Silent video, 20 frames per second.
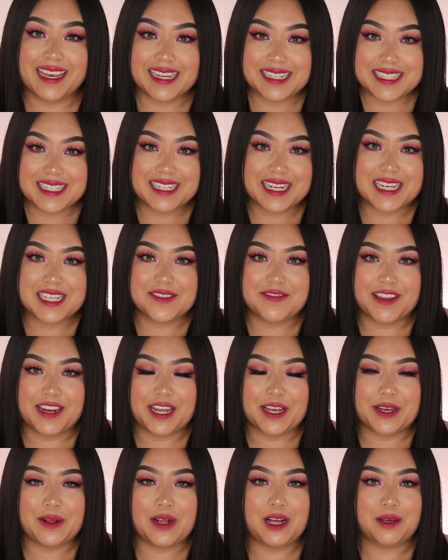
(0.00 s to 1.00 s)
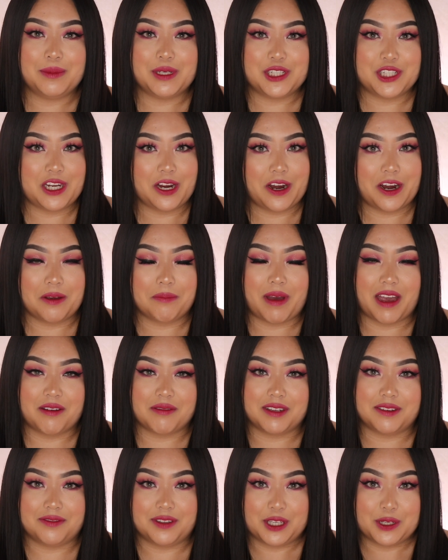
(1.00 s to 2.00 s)
In today's video, I'll be sharing my
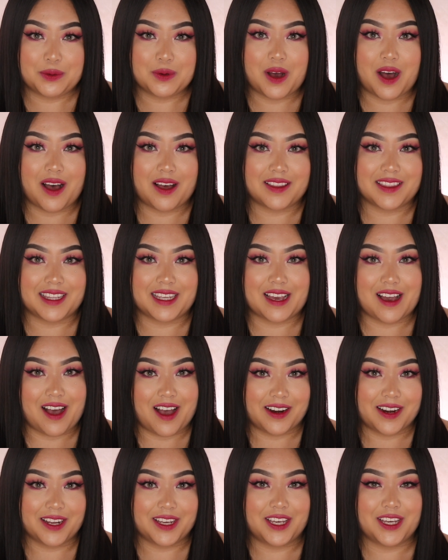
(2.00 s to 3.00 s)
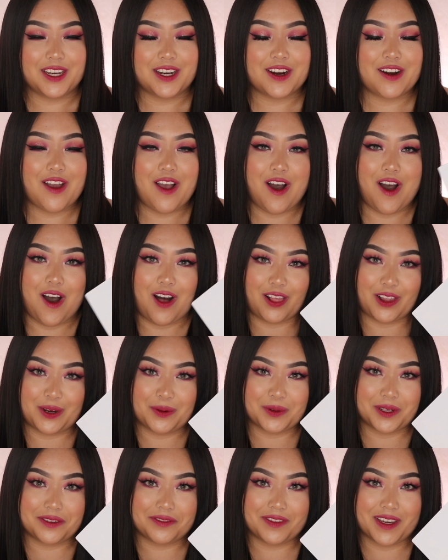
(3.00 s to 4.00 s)
review on the Hanacure
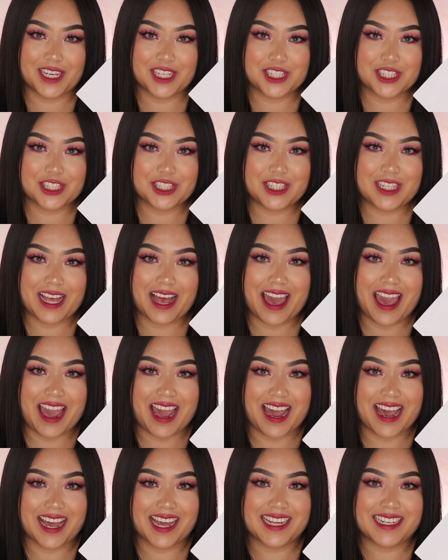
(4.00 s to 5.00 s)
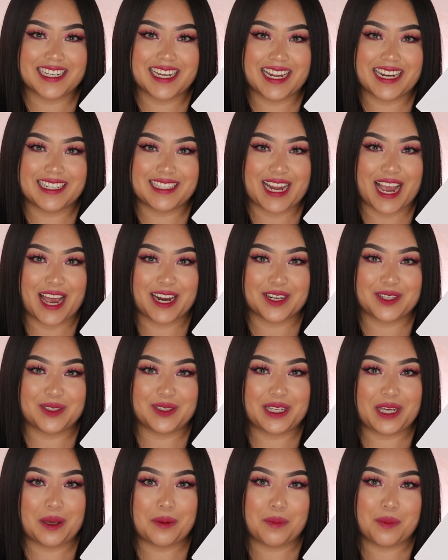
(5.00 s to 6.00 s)
All-in-One Facial and Nano
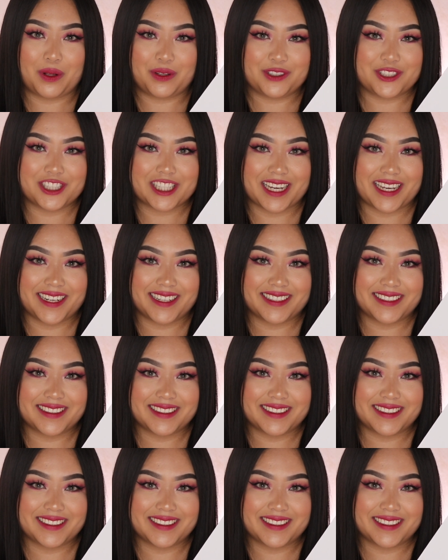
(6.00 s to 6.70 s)
Emulsion.